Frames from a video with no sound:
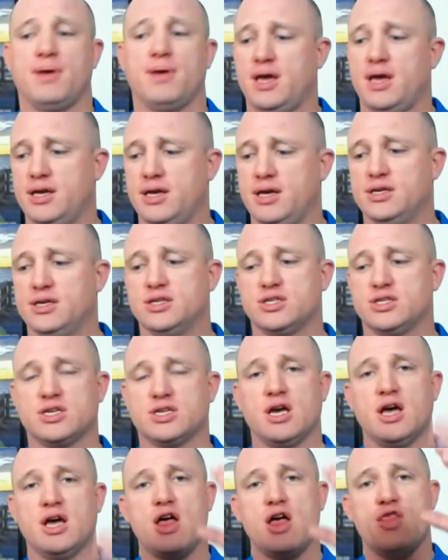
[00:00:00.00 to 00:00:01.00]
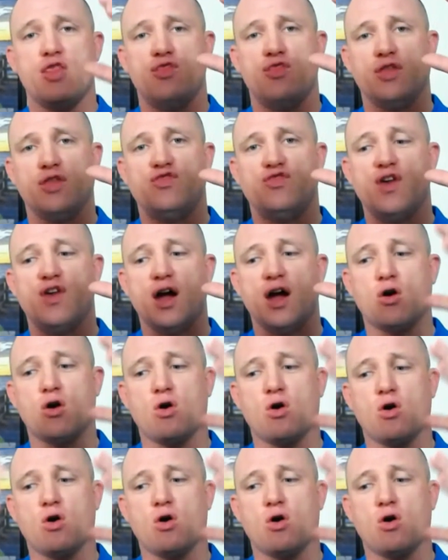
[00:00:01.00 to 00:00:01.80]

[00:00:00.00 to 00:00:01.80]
is that there